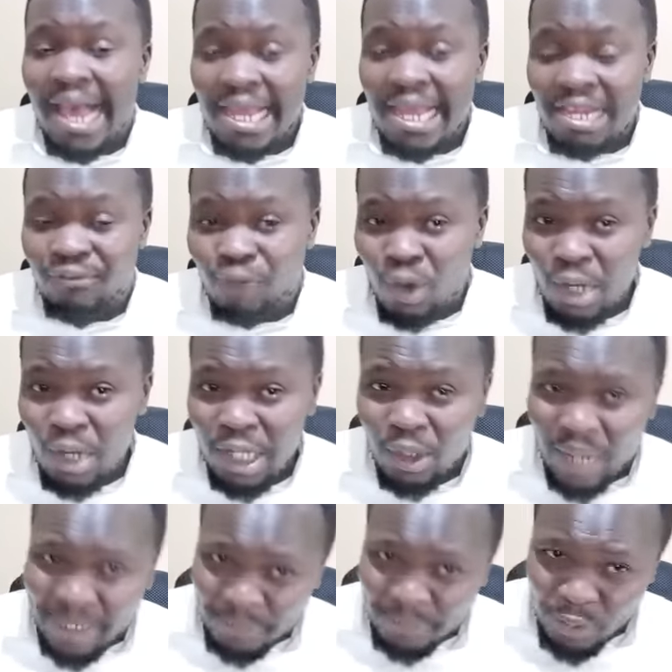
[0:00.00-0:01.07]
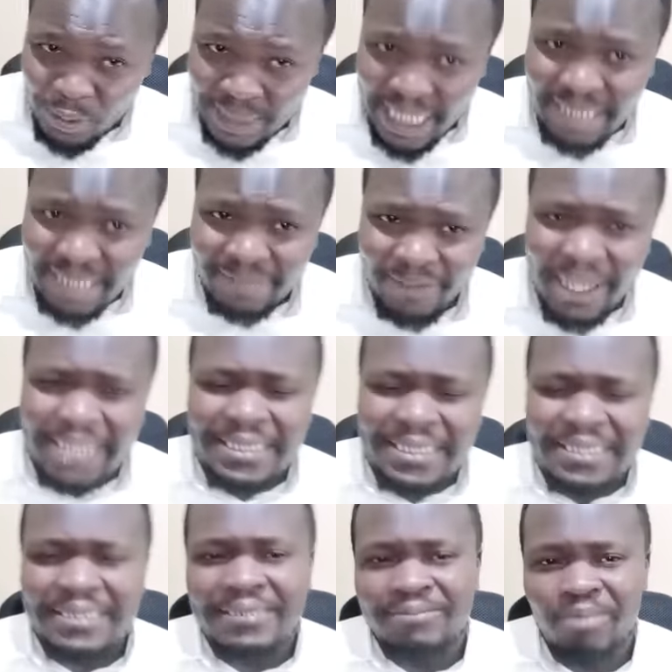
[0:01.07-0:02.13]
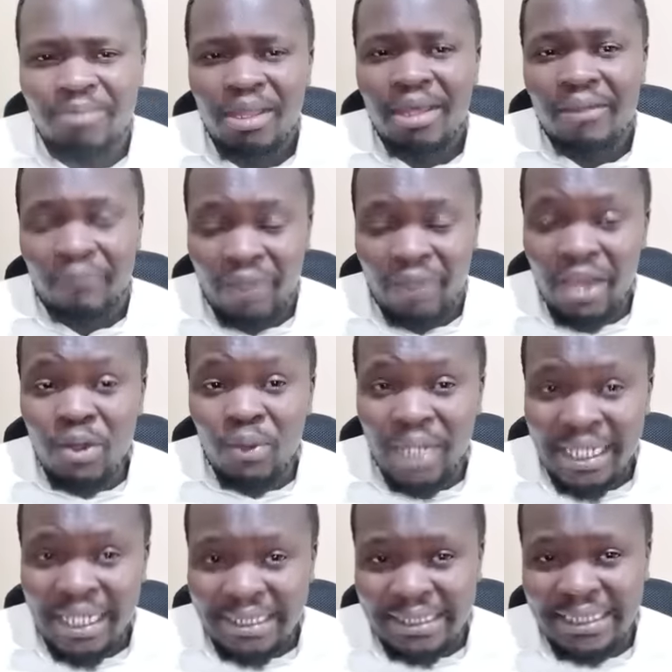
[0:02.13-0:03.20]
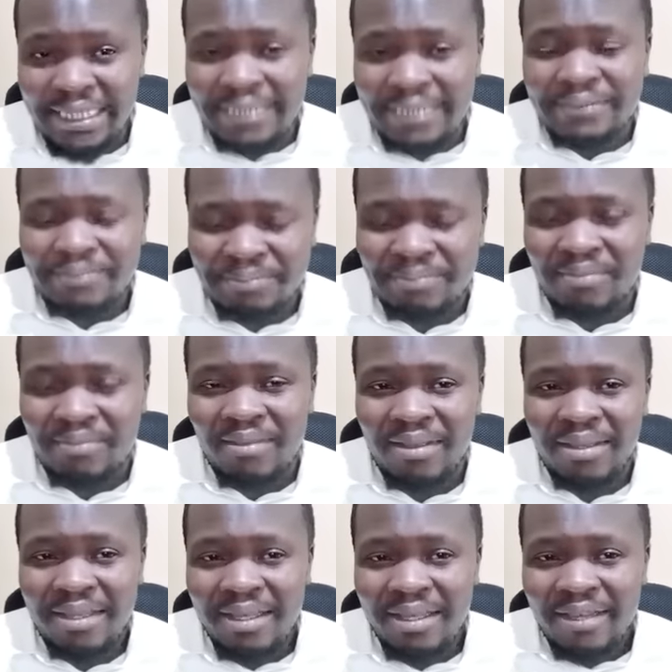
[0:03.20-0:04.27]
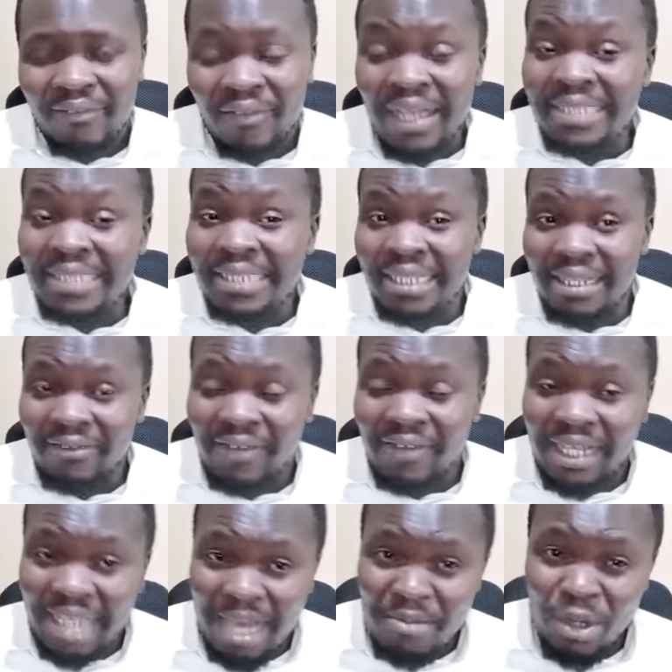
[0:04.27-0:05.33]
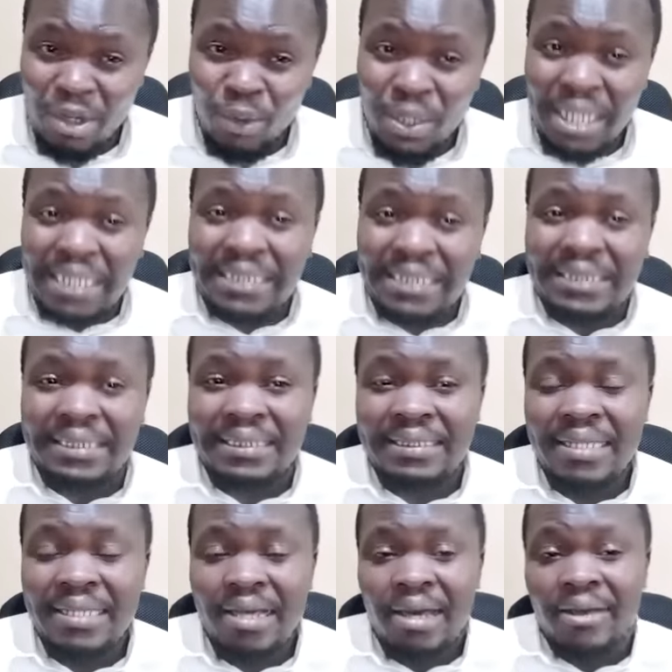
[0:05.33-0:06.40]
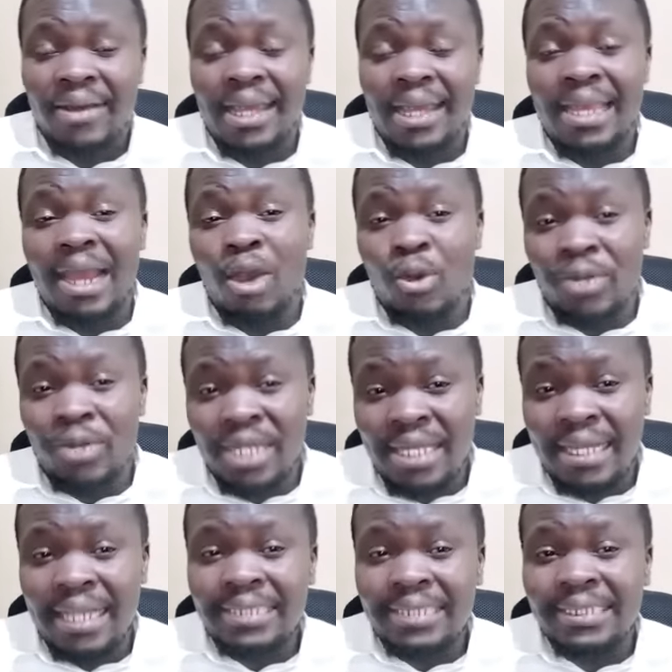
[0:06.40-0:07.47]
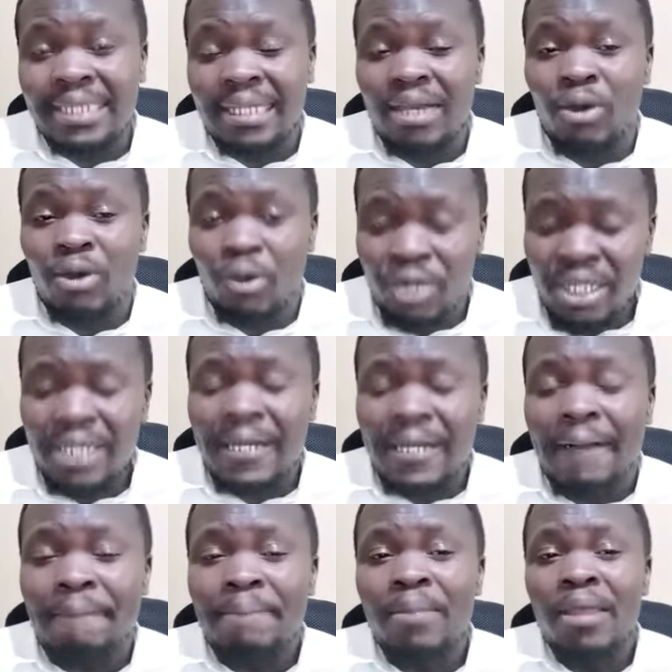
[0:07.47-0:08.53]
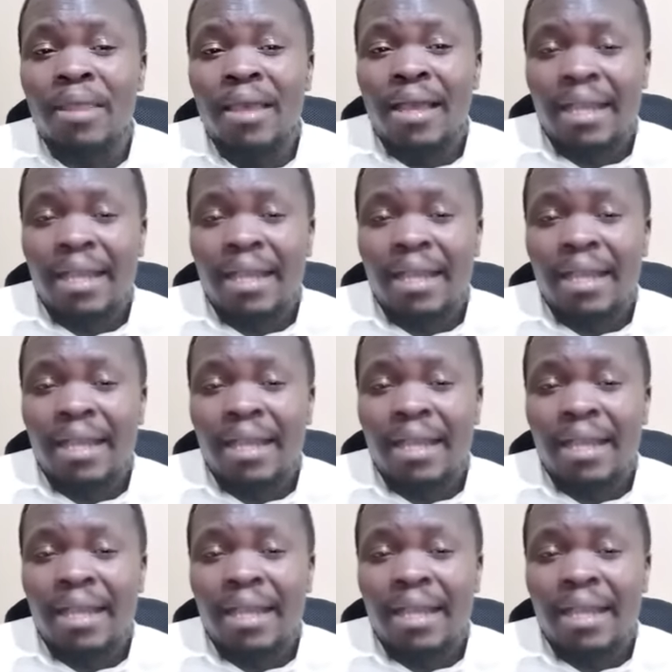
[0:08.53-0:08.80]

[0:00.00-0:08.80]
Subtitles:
And if only you can project that, then you can see that in the coming weeks, Raila Odinga